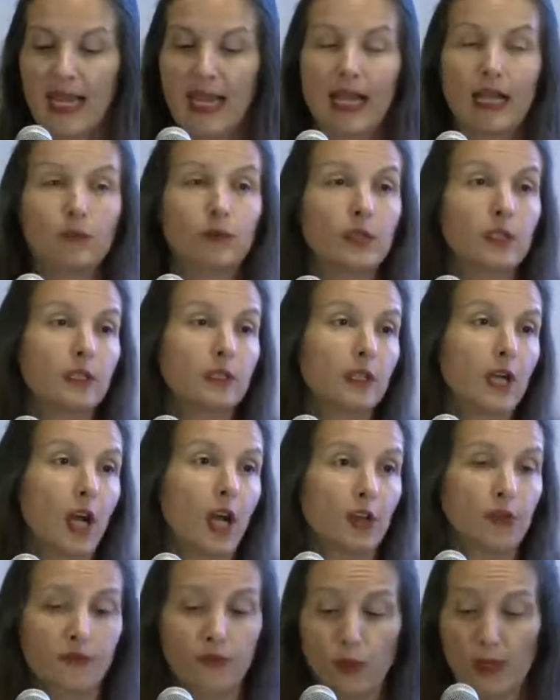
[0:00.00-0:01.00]
Our
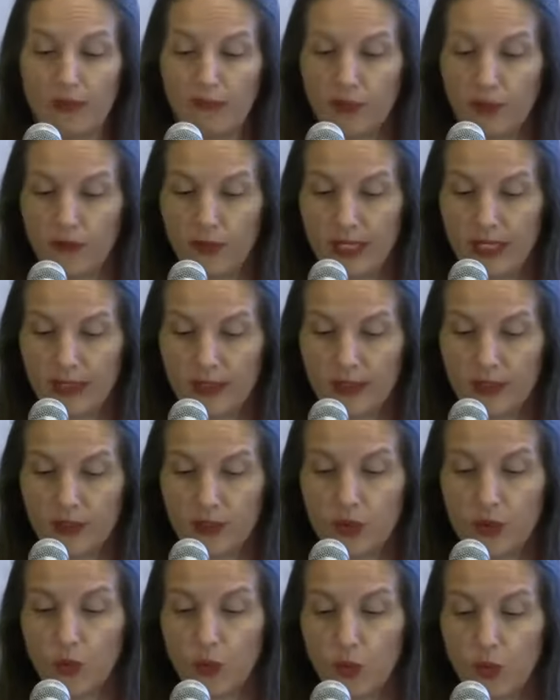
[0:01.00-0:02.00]
unwavering
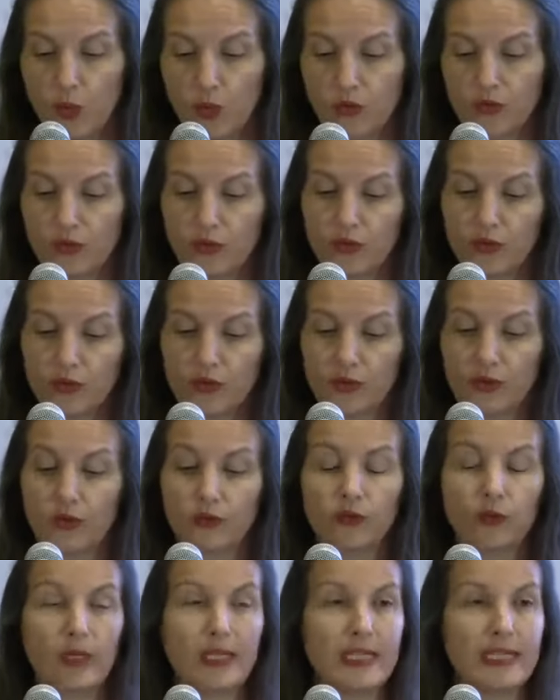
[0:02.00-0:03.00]
support to the
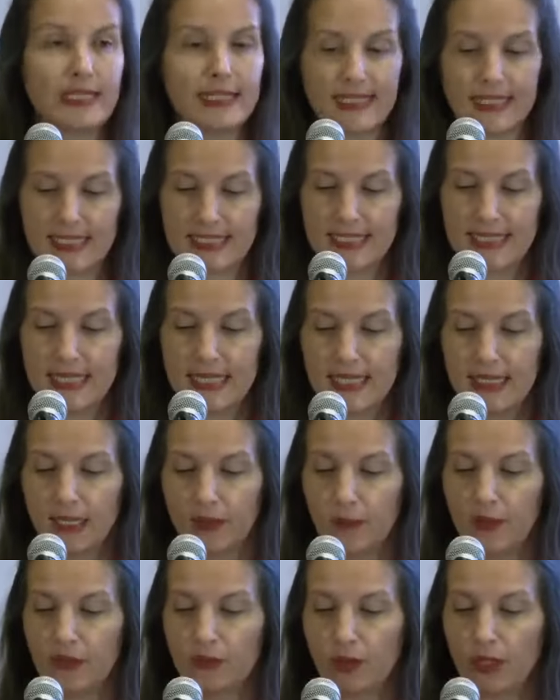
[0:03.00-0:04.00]
2016
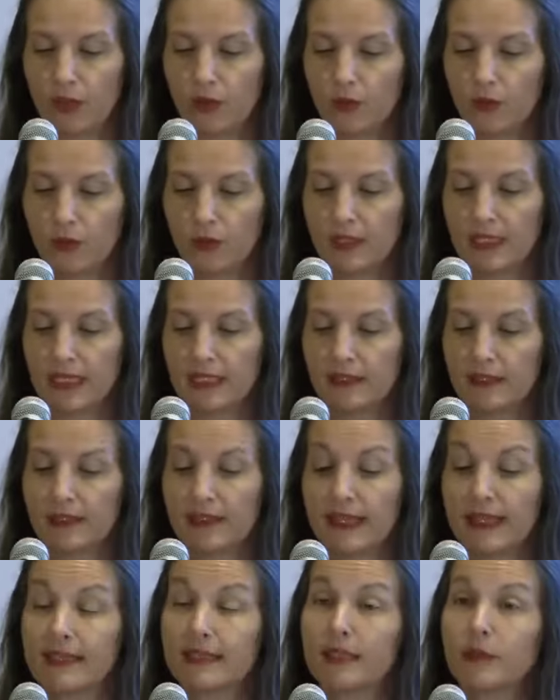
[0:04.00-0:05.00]
Arbitral Award is a
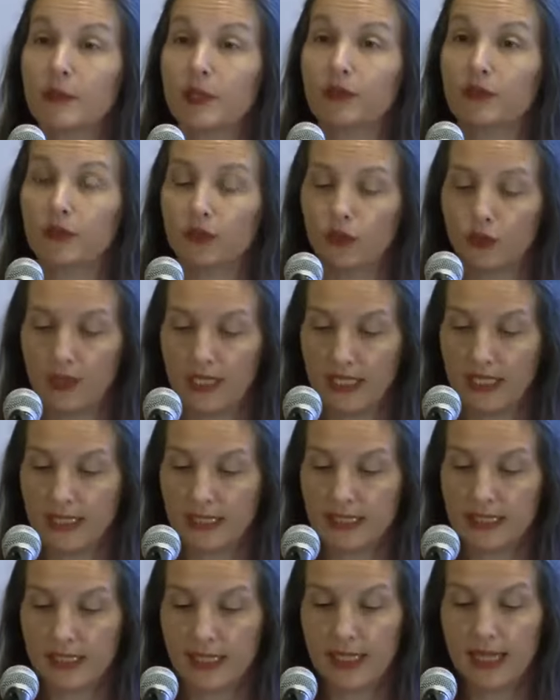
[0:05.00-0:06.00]
testament to
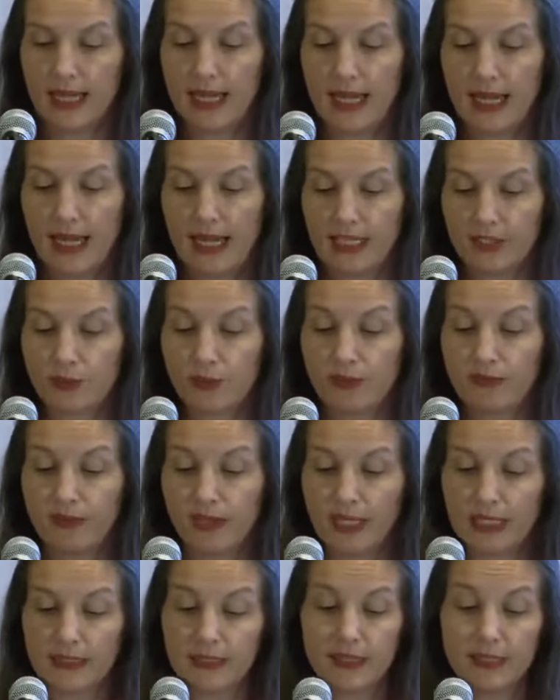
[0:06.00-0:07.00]
this, as
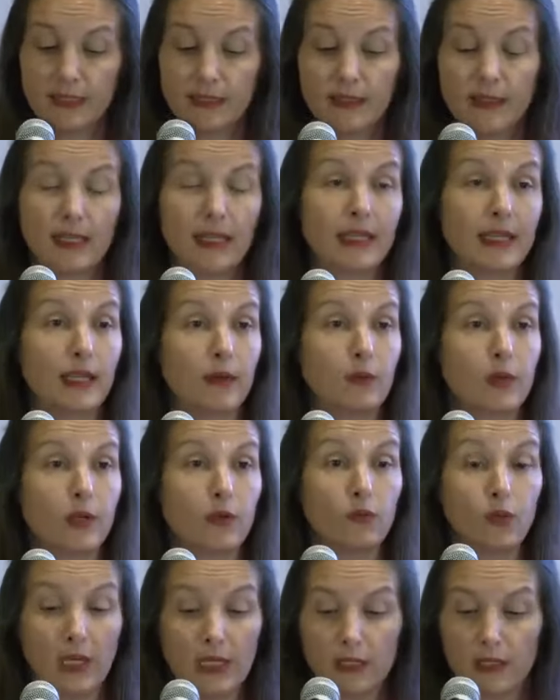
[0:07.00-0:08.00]
reflected in our
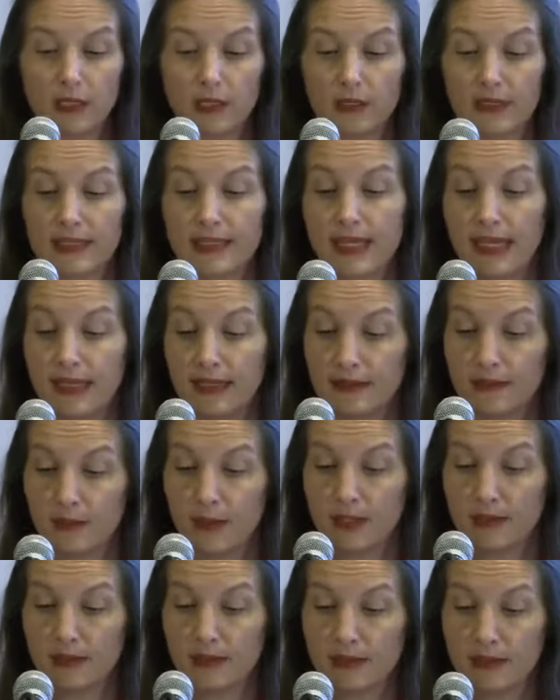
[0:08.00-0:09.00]
regular
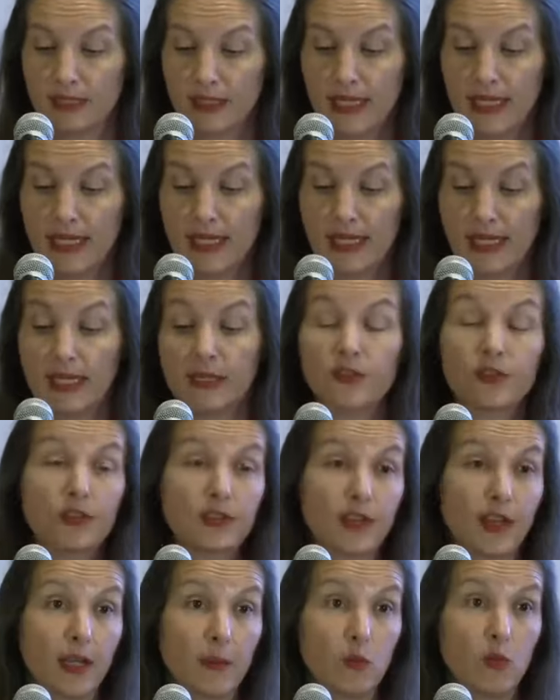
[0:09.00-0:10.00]
statements each
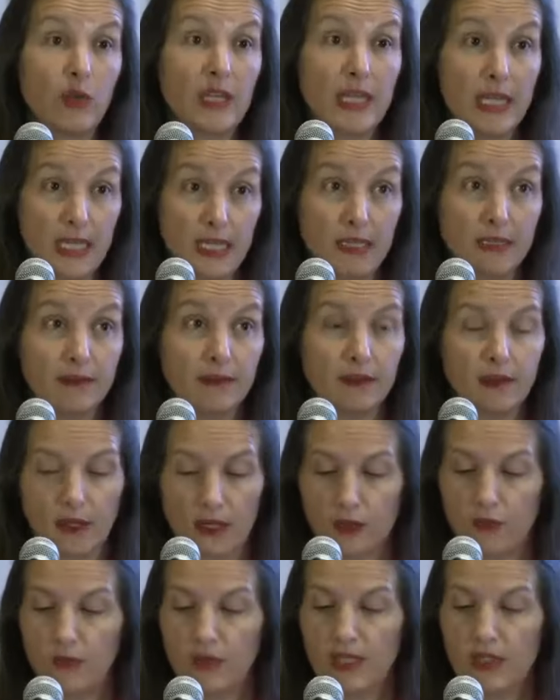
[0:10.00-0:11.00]
time we need,
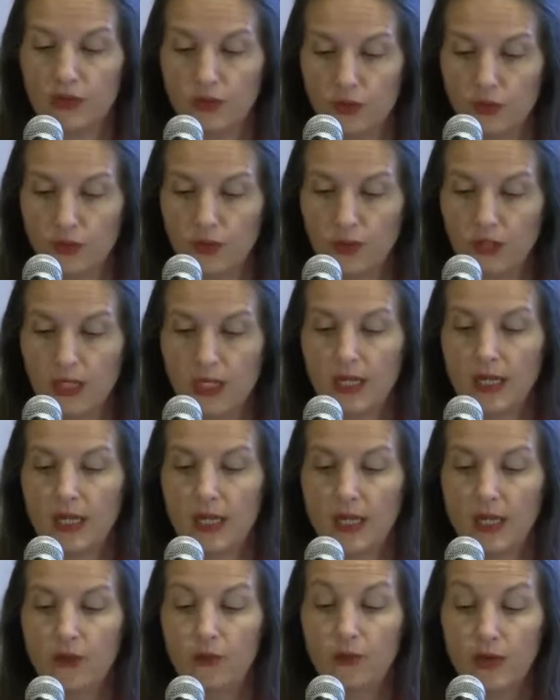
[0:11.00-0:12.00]
and we do,
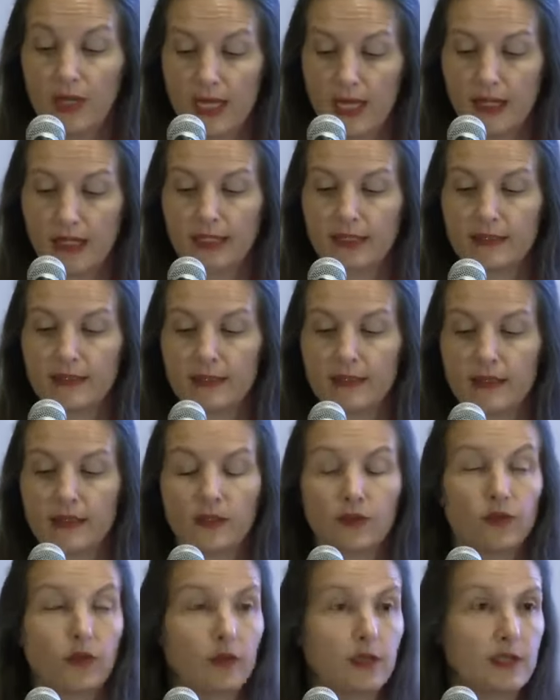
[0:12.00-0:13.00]
react
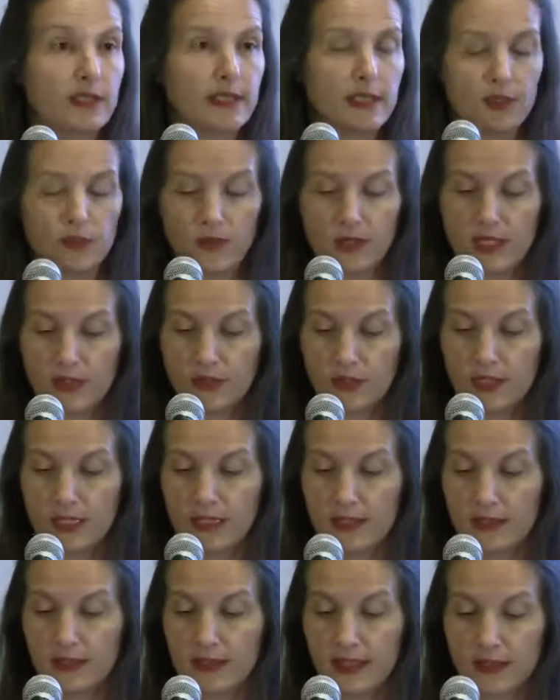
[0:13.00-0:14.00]
to the situation
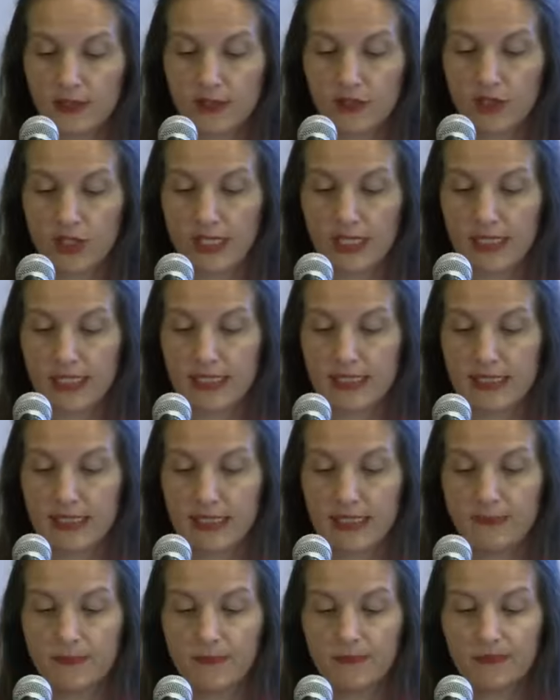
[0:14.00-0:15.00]
in the South China Sea.